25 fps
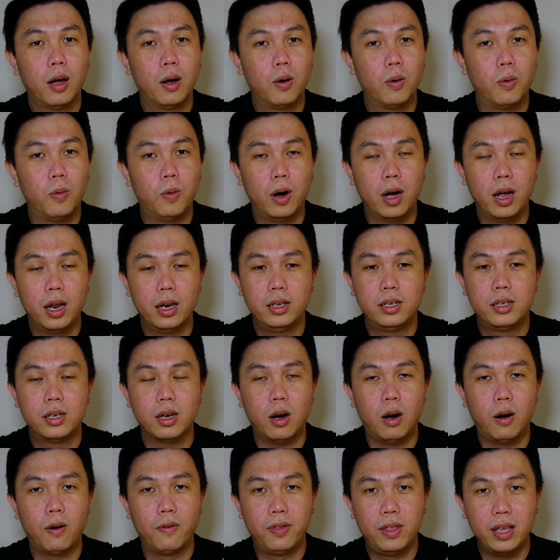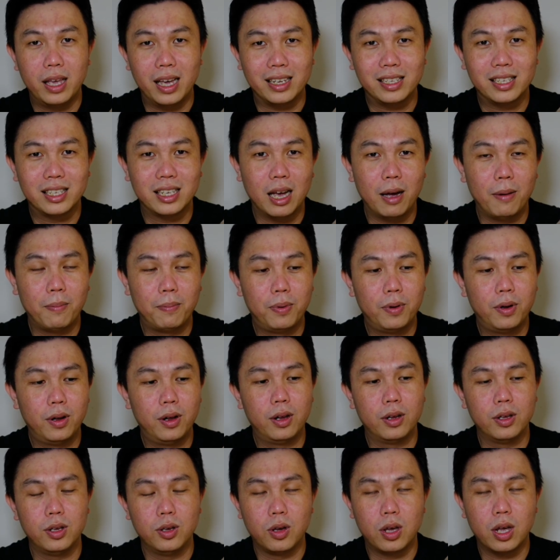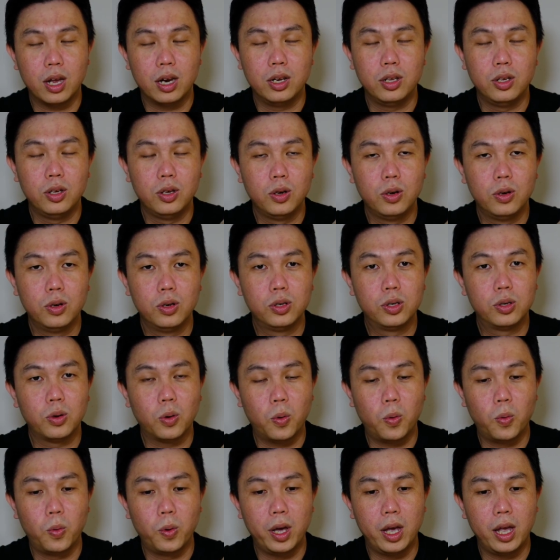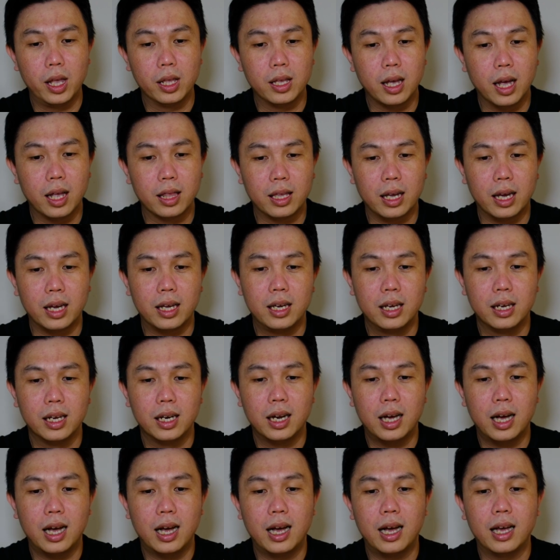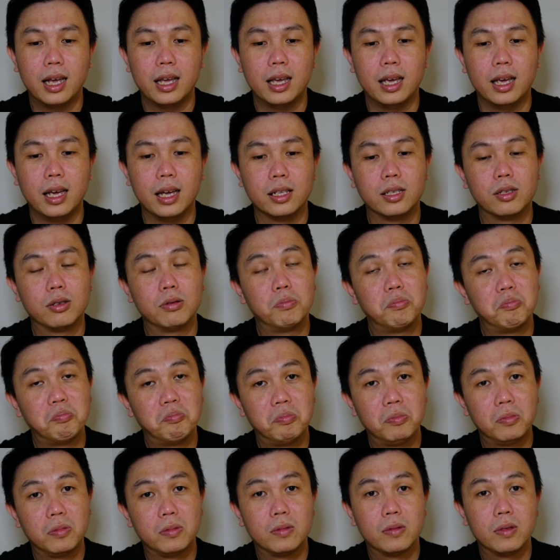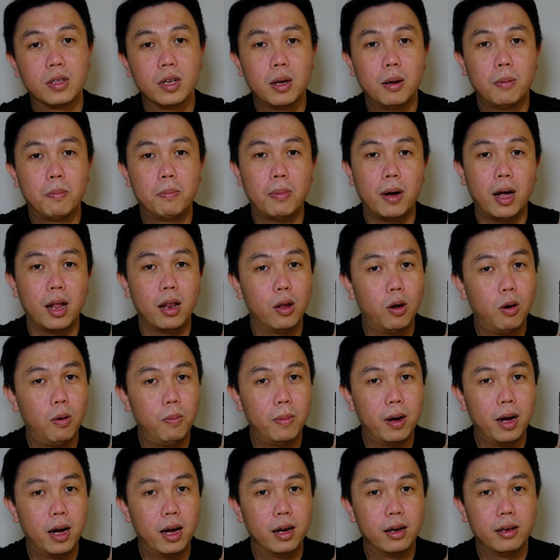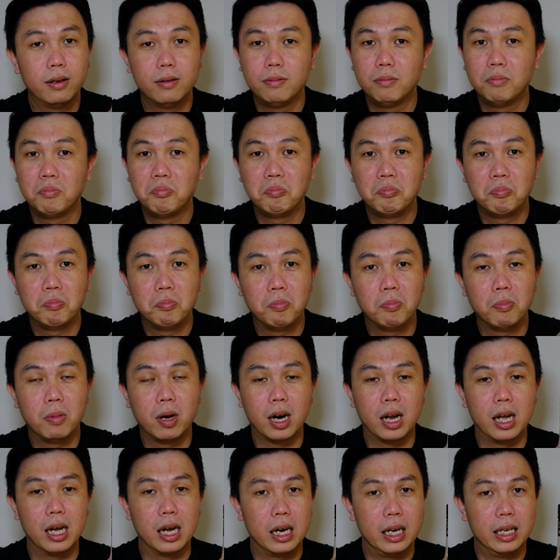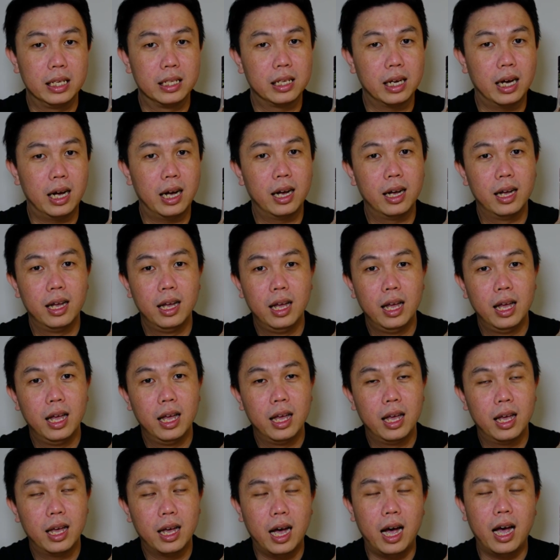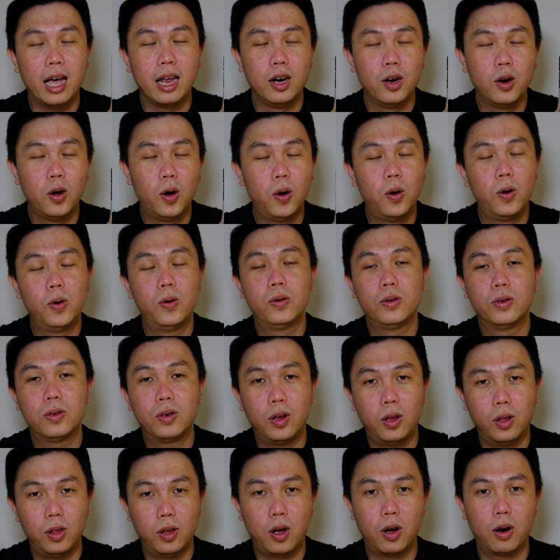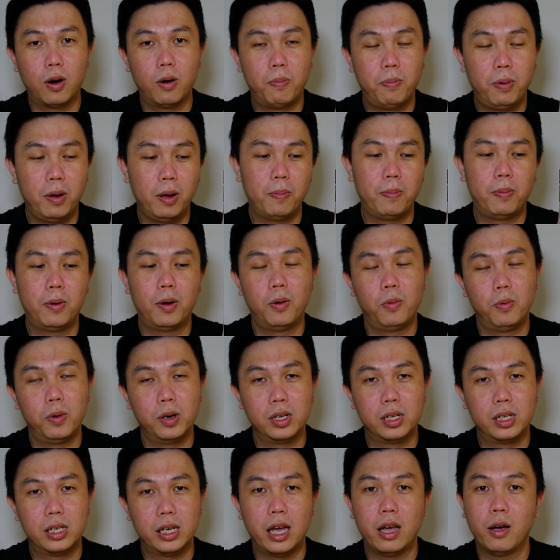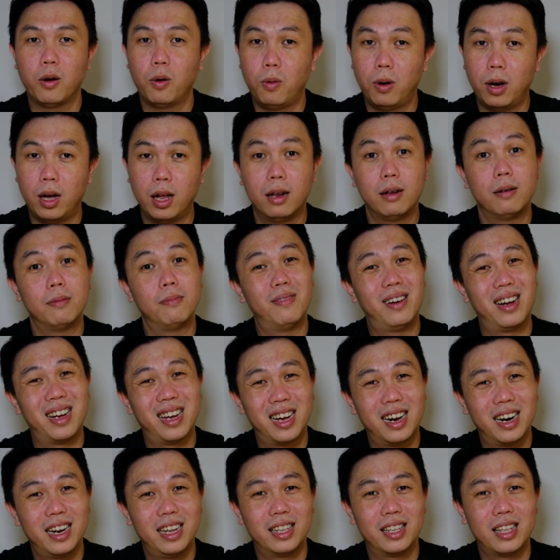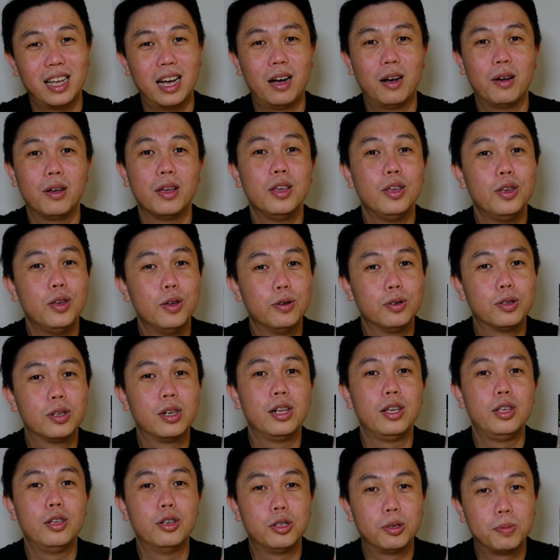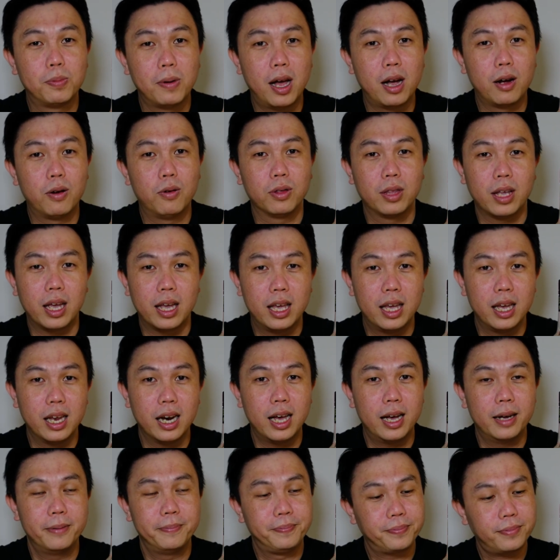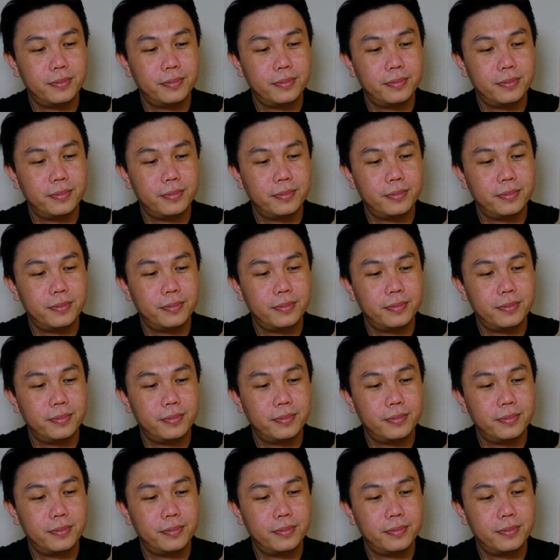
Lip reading: One of the example you can use with tequila is Paloma, Margarita. I know a lot of people will say, well, margarita usually use Blanco tequila,